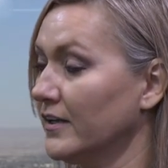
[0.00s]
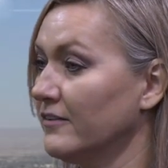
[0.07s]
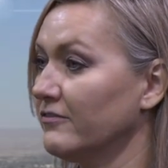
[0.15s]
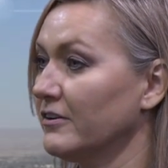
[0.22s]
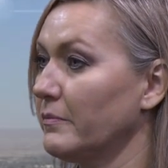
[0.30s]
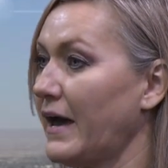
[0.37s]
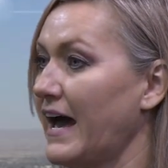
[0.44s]

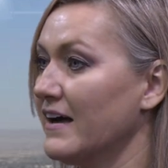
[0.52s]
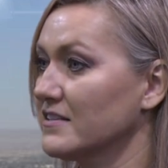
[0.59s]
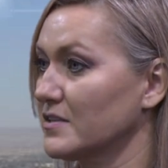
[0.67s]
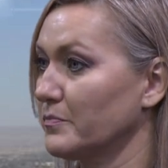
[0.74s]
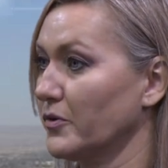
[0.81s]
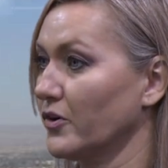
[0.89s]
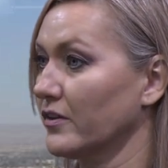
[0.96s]
even
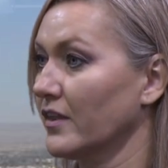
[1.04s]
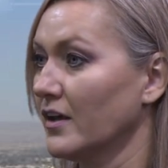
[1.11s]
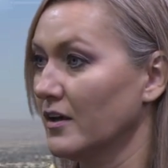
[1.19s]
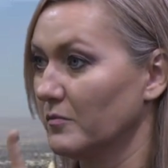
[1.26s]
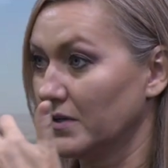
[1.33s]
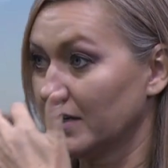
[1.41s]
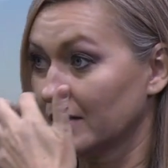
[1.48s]
past birth,
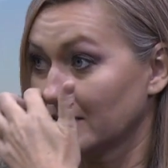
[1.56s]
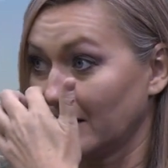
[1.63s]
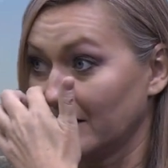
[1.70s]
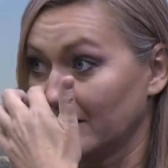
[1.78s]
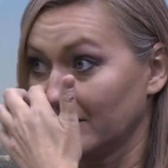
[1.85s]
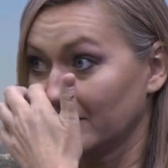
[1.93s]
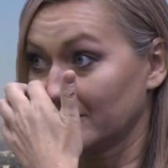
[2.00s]
because I
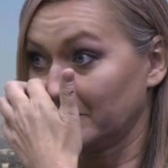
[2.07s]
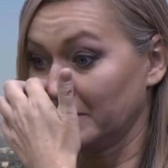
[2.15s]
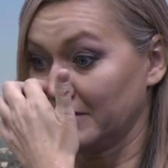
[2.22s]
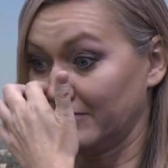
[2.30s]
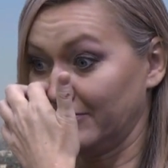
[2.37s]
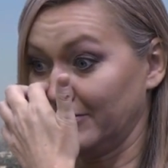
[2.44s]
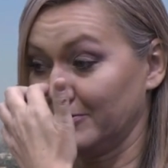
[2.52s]
know there's been
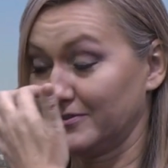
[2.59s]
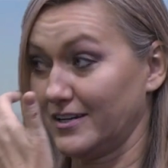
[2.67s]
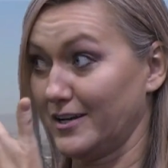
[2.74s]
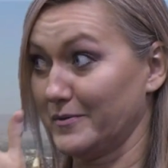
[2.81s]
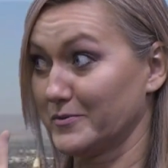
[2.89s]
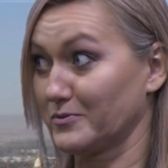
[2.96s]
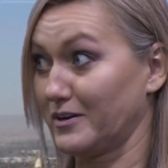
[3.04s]
a few
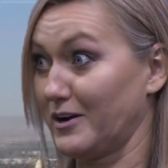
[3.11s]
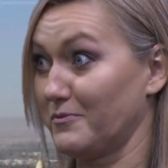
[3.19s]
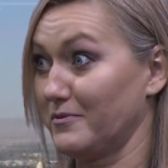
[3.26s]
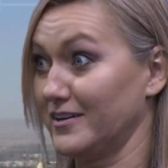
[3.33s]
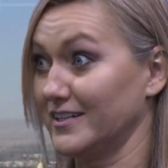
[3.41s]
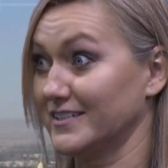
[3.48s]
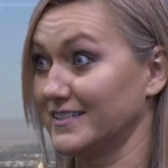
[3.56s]
times where I
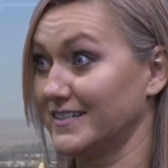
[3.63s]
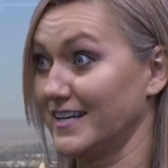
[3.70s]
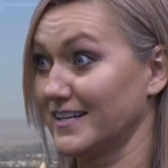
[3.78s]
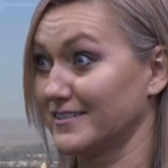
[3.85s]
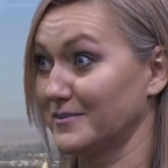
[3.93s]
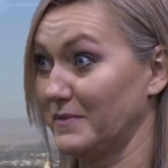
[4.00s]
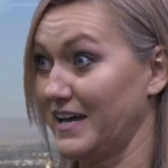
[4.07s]
wanted to take
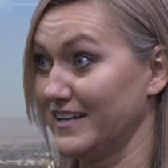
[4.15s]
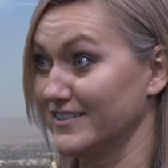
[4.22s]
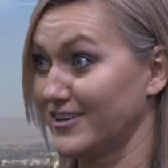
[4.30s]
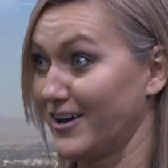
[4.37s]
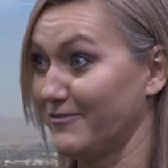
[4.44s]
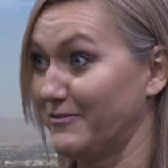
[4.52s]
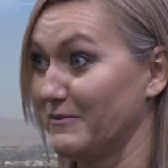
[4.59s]
some heads
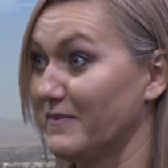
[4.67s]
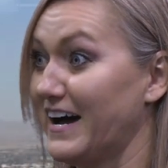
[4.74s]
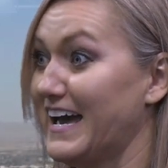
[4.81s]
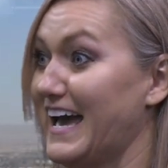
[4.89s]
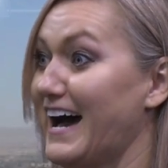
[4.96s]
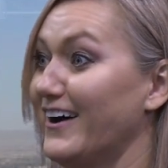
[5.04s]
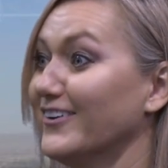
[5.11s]
off at my
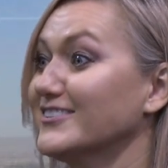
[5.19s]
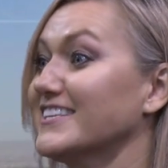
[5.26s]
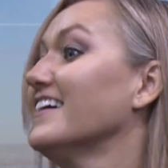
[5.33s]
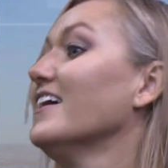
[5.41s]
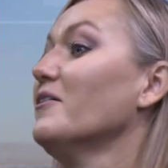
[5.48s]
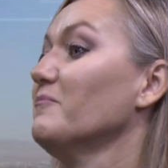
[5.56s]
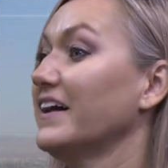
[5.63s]
house,
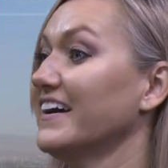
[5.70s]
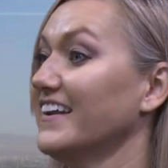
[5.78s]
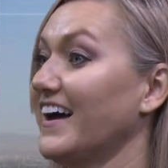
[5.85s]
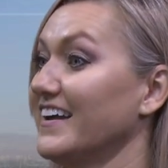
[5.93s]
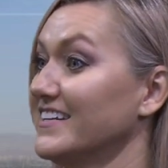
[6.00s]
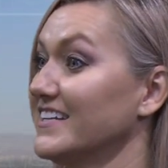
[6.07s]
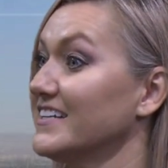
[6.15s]
but
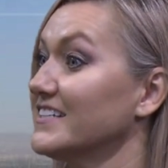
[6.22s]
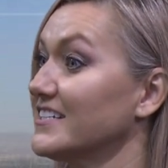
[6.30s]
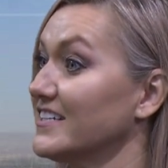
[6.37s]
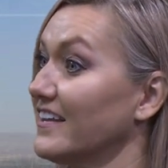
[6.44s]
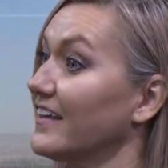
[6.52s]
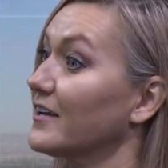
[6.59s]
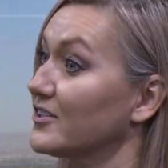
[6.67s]
I needed to
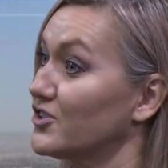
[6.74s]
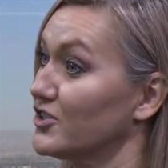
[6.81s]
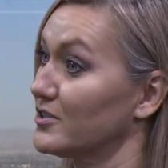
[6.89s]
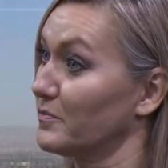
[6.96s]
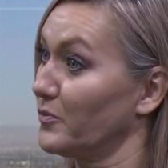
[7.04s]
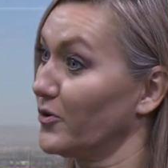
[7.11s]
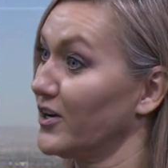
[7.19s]
like
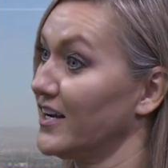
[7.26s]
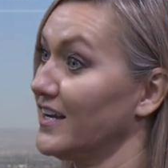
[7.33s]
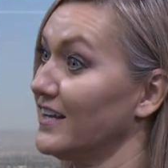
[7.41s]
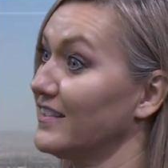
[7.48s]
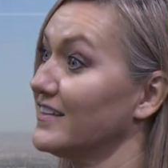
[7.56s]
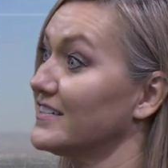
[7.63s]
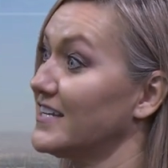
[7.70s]
just
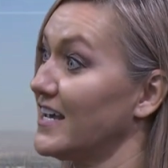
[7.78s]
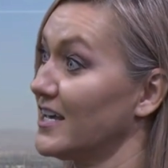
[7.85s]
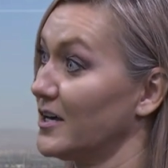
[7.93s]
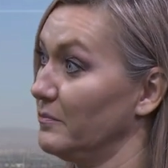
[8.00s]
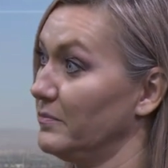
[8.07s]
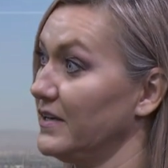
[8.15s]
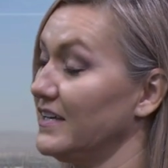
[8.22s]
breathe and take
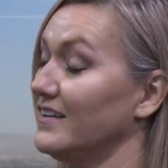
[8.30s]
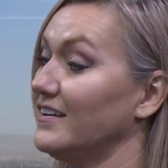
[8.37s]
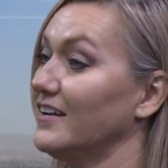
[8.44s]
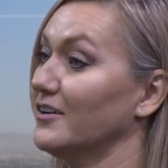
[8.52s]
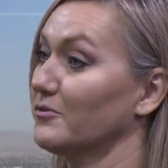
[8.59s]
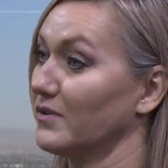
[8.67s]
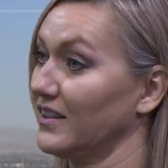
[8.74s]
a beat
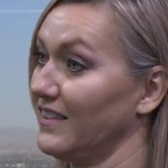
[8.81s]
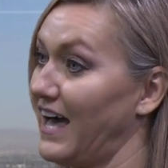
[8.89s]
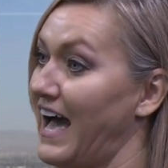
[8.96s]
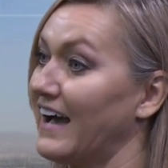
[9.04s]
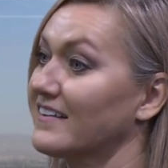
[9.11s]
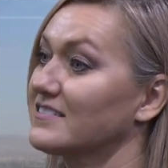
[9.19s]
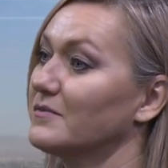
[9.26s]
and
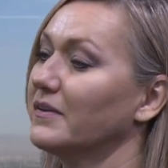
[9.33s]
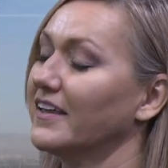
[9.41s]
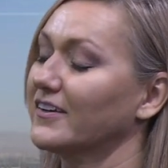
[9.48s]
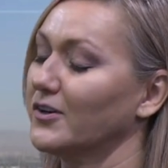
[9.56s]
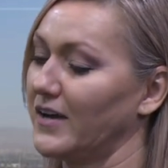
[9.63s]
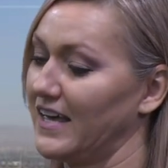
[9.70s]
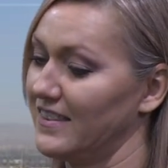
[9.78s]
relax and be
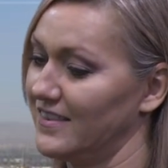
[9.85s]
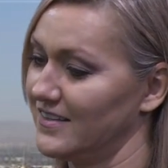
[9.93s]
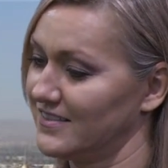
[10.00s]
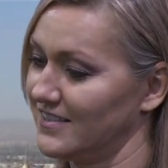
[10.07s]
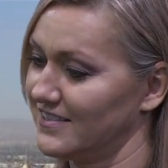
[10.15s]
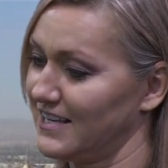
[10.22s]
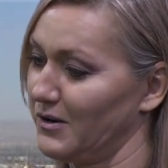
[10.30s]
like, okay,
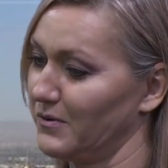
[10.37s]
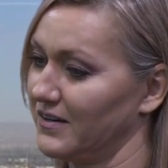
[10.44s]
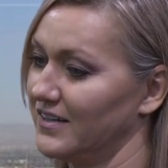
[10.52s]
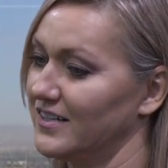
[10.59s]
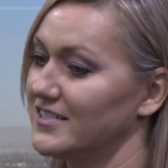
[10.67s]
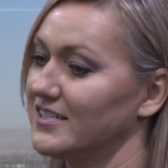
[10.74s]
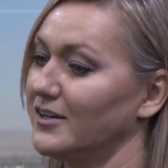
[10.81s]
this is how we're
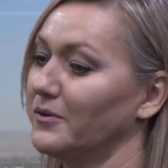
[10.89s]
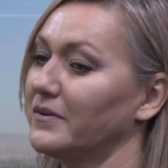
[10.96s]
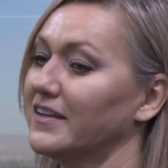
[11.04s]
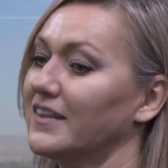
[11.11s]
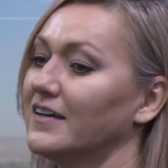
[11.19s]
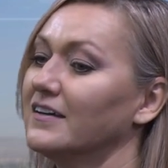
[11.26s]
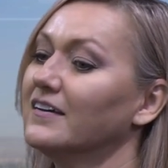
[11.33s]
going to deal
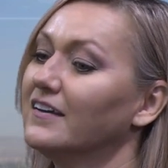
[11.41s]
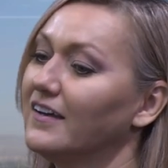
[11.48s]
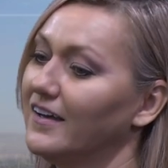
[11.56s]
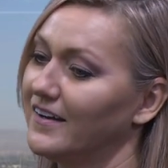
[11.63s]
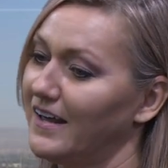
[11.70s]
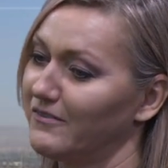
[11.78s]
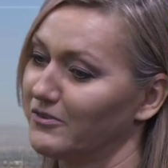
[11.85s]
with it,
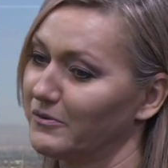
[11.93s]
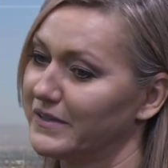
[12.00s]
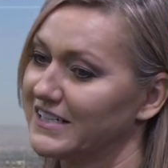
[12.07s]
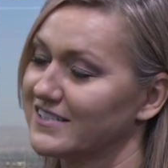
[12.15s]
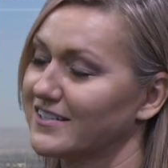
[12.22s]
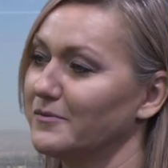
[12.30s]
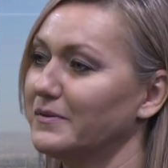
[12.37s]
and
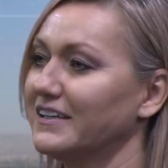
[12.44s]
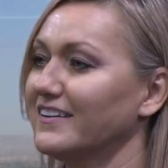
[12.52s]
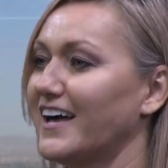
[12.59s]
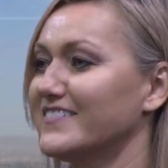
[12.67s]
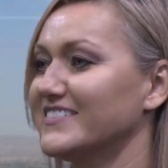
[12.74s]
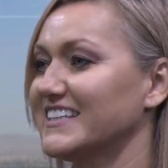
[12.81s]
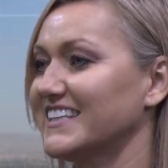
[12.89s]
everybody's going to be
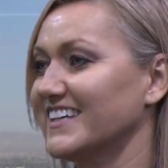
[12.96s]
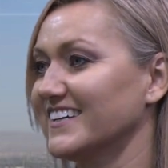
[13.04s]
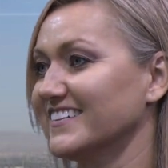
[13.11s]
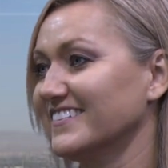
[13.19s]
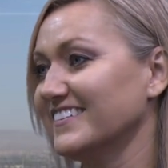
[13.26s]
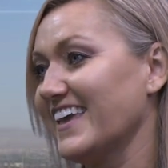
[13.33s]
alive at the end.